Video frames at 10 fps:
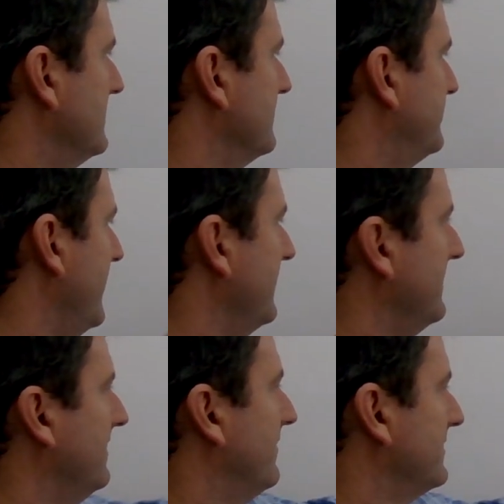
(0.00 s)
So taking
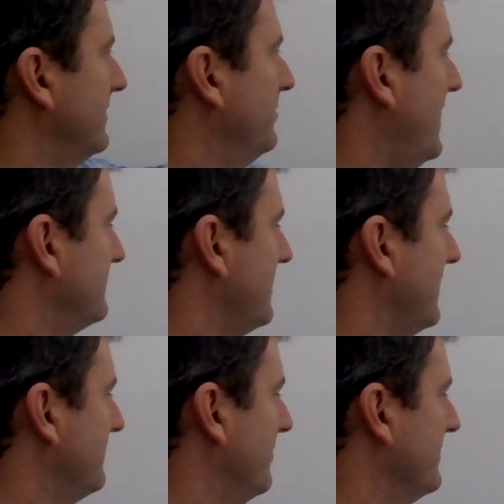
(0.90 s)
the inverse Laplace
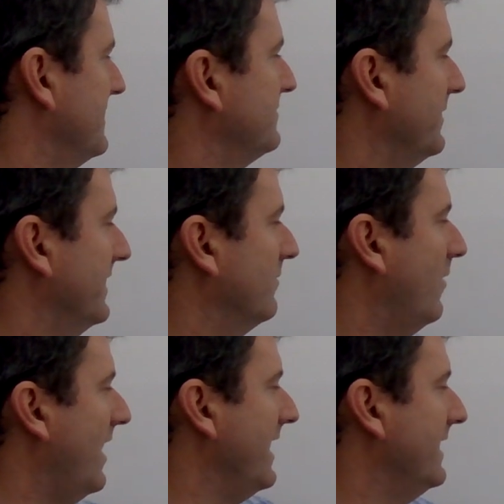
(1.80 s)
transform of this, we get
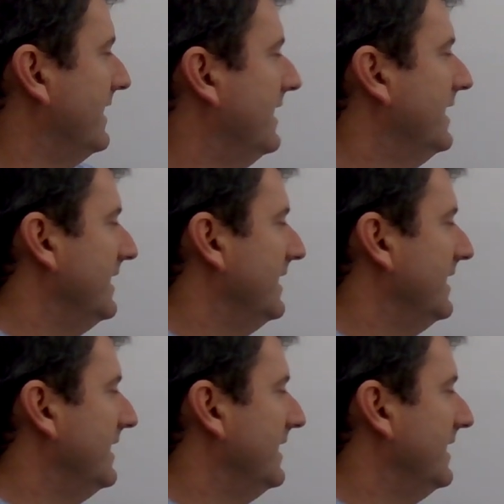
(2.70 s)
y